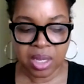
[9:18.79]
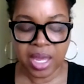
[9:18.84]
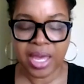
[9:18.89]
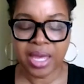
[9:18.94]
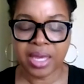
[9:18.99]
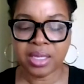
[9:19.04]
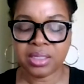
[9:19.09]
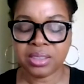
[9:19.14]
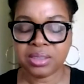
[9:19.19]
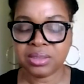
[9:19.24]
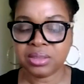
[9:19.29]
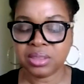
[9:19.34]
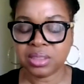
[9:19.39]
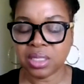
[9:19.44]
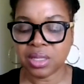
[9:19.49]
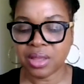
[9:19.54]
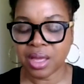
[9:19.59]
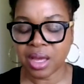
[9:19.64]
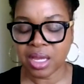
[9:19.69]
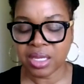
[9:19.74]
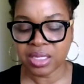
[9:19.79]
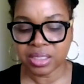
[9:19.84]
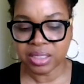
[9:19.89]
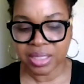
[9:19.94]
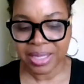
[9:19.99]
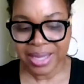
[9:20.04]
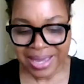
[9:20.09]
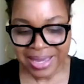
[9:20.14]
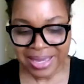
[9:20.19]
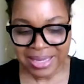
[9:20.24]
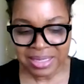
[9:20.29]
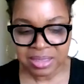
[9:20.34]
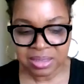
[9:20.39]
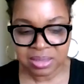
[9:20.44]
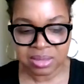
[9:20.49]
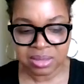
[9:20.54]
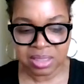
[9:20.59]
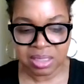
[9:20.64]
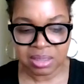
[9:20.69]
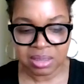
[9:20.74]
and it
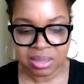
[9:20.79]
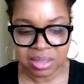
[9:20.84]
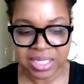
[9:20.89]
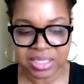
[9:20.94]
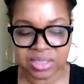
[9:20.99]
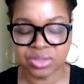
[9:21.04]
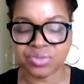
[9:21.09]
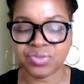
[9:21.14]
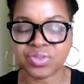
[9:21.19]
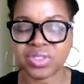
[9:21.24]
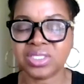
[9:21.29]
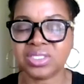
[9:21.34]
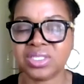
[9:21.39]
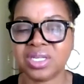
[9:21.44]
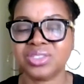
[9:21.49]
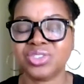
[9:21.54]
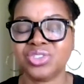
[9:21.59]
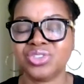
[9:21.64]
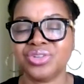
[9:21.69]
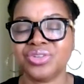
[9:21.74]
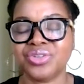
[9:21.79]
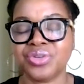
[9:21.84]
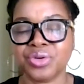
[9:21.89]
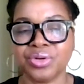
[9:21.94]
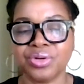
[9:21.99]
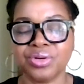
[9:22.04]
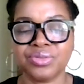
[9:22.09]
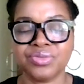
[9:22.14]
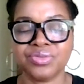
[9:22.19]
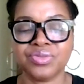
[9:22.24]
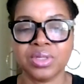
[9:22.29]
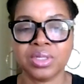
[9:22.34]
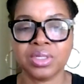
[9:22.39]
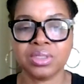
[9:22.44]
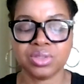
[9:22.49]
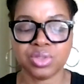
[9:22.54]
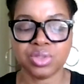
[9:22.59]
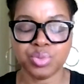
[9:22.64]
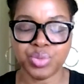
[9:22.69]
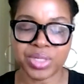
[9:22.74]
has collectively touched a nerve
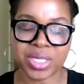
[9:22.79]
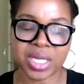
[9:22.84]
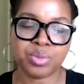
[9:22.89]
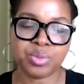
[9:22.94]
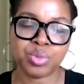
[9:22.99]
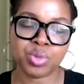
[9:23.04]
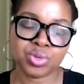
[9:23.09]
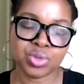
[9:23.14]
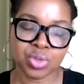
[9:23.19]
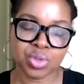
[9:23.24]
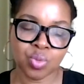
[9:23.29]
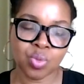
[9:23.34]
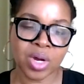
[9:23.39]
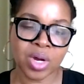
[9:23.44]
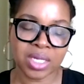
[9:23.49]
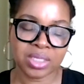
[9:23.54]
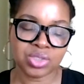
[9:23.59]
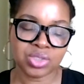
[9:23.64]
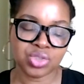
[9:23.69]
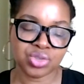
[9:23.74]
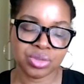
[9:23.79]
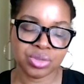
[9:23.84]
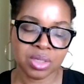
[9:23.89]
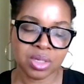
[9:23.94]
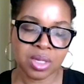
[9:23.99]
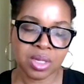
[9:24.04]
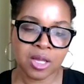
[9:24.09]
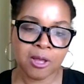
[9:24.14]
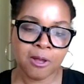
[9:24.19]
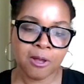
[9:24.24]
to be able to watch